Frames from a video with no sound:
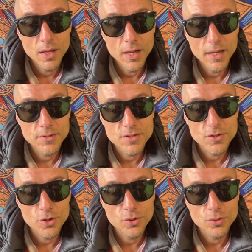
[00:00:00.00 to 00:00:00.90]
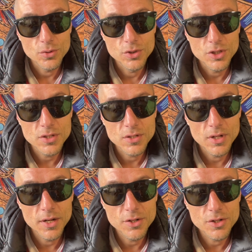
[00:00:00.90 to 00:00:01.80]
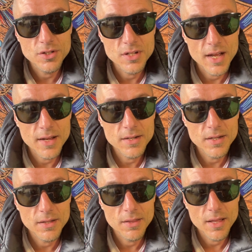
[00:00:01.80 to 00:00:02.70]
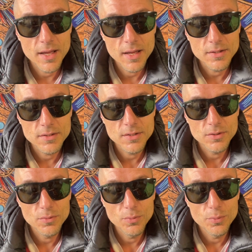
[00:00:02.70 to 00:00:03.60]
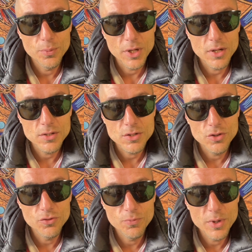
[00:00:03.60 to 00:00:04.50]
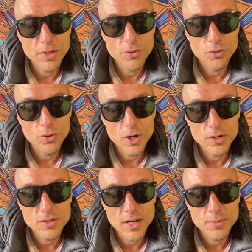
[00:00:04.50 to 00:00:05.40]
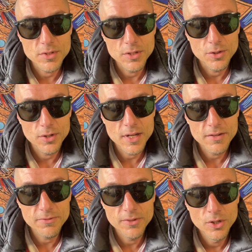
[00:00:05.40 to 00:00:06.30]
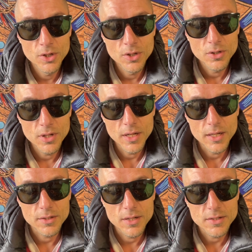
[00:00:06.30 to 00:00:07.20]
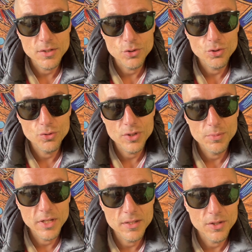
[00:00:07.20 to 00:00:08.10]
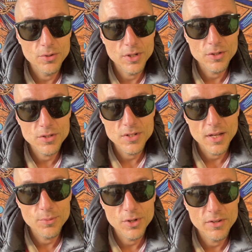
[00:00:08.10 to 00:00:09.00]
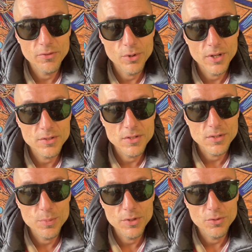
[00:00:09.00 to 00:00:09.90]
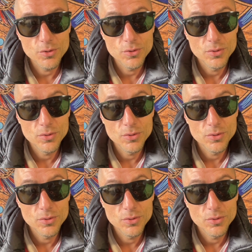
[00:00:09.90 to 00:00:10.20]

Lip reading: And so just understanding that because you've been through hard times in your life, it doesn't truly mean that you understand what everyone else has been through.